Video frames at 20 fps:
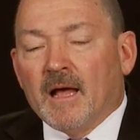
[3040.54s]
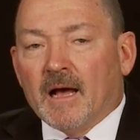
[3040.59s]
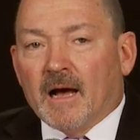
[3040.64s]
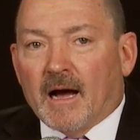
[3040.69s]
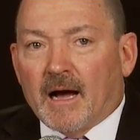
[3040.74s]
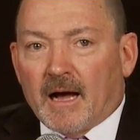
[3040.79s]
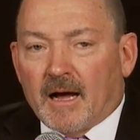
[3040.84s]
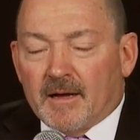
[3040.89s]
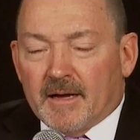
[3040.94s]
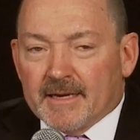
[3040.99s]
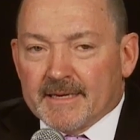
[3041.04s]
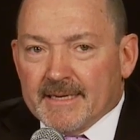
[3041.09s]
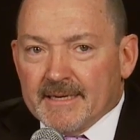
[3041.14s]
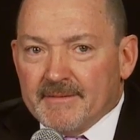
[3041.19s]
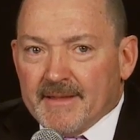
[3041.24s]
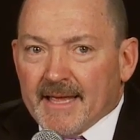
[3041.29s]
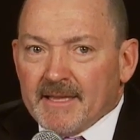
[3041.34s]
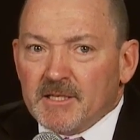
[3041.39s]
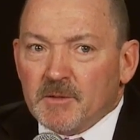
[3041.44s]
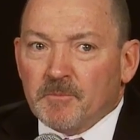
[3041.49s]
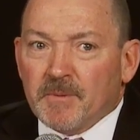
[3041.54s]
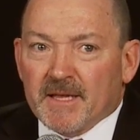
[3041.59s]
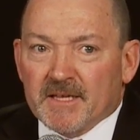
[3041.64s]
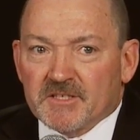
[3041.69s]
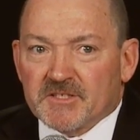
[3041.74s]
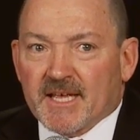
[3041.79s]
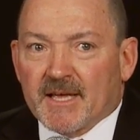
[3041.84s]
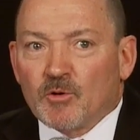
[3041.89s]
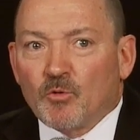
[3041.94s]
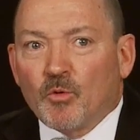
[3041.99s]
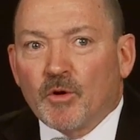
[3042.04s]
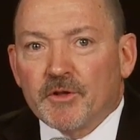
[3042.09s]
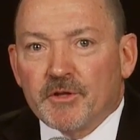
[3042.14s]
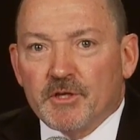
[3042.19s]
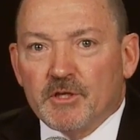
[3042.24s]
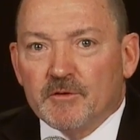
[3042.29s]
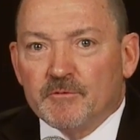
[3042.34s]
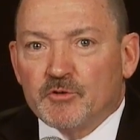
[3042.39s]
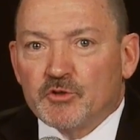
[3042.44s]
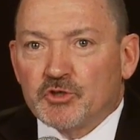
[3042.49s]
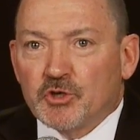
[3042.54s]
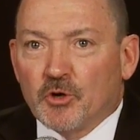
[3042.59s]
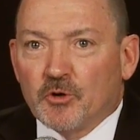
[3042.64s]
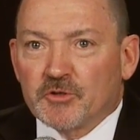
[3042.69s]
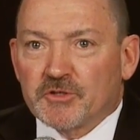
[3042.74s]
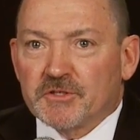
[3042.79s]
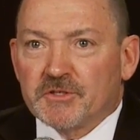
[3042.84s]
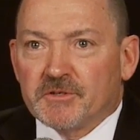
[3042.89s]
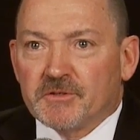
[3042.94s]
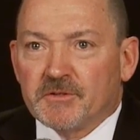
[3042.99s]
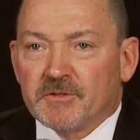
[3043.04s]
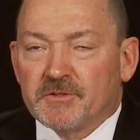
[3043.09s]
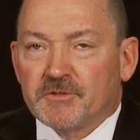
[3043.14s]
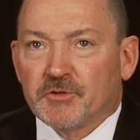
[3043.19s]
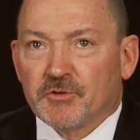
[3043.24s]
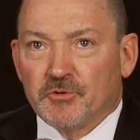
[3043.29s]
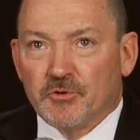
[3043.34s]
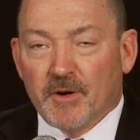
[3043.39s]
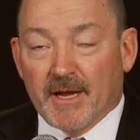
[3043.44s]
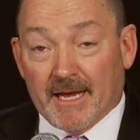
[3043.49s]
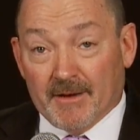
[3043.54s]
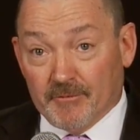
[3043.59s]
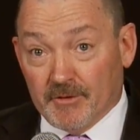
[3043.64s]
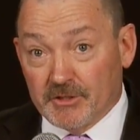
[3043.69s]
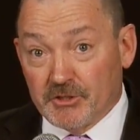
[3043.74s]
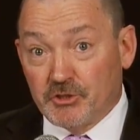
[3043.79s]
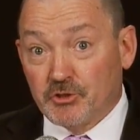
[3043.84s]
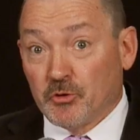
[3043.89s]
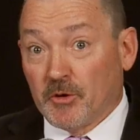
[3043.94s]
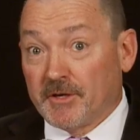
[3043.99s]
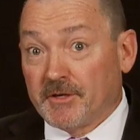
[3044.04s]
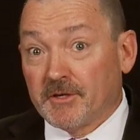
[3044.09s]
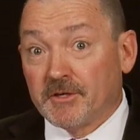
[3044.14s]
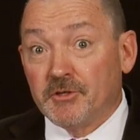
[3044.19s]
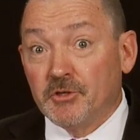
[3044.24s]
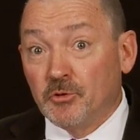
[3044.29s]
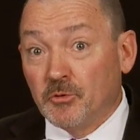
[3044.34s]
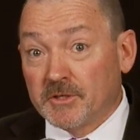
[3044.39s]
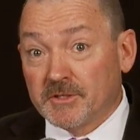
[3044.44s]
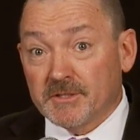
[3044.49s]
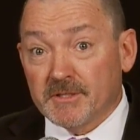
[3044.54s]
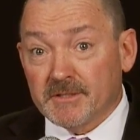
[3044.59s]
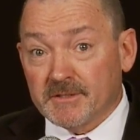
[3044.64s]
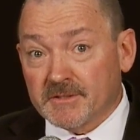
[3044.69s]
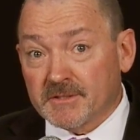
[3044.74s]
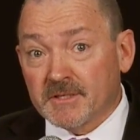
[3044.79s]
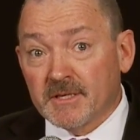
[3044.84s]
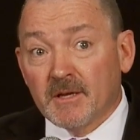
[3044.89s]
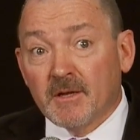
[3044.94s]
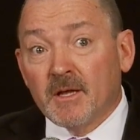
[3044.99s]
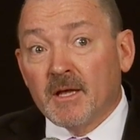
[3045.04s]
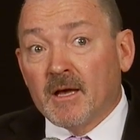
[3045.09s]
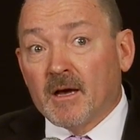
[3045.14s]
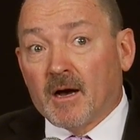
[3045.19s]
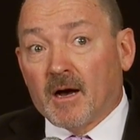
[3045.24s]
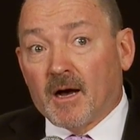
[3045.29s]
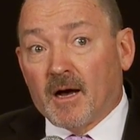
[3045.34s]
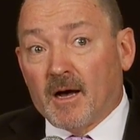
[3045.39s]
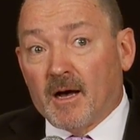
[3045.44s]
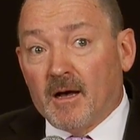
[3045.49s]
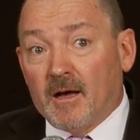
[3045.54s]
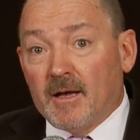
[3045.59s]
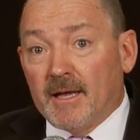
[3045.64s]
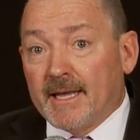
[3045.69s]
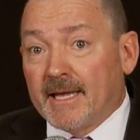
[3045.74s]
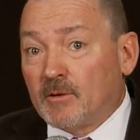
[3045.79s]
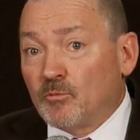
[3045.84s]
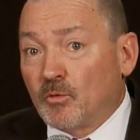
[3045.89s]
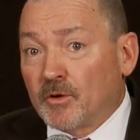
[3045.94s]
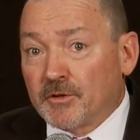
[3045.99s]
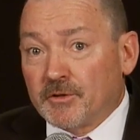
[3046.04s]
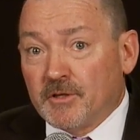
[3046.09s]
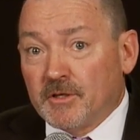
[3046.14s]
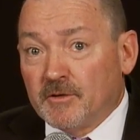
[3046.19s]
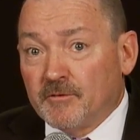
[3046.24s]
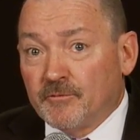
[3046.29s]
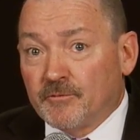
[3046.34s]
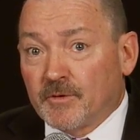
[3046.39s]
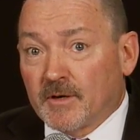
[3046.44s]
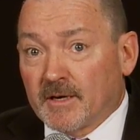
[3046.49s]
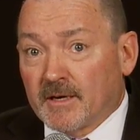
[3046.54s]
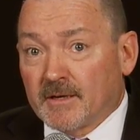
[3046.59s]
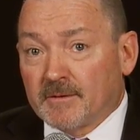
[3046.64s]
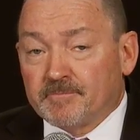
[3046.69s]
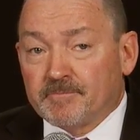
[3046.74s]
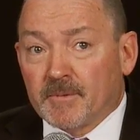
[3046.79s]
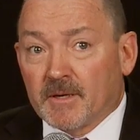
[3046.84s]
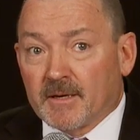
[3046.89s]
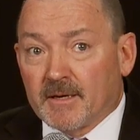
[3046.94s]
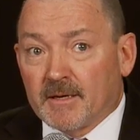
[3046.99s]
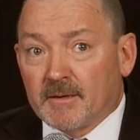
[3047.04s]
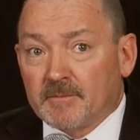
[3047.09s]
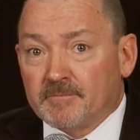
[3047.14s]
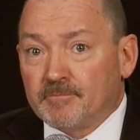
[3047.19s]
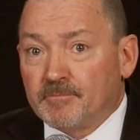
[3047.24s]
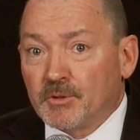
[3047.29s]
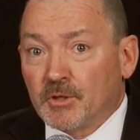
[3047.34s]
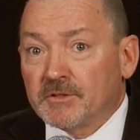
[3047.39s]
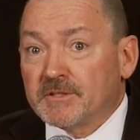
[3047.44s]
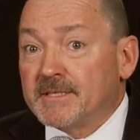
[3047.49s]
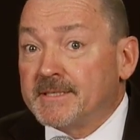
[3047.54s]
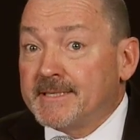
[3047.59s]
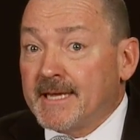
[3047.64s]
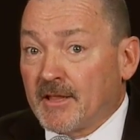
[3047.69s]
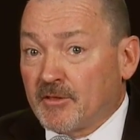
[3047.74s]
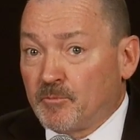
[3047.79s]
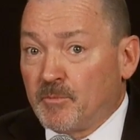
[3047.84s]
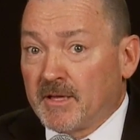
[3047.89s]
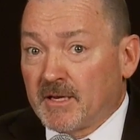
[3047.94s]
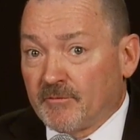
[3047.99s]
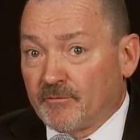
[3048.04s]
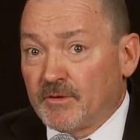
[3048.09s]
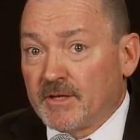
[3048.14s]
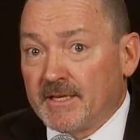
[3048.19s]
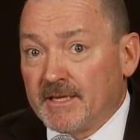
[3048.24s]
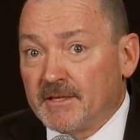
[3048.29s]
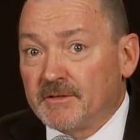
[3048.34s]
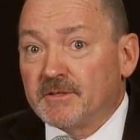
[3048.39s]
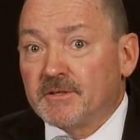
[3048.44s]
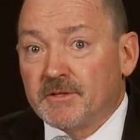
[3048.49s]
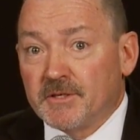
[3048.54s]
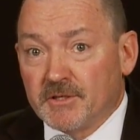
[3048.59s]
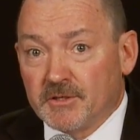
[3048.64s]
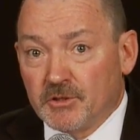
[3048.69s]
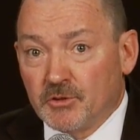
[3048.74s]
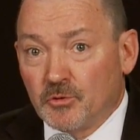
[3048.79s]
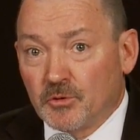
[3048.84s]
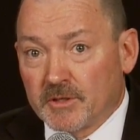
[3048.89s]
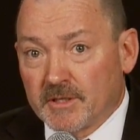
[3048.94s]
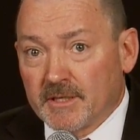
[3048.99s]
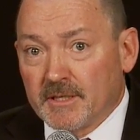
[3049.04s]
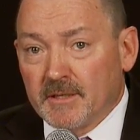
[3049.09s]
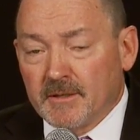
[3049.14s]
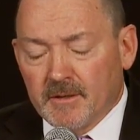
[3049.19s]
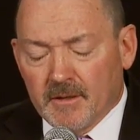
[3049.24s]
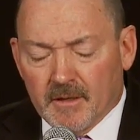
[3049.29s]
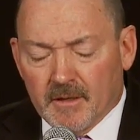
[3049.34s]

Again, that depends on whether you've chosen to have a joint annuitant and whether you've built a death benefit into the annuity.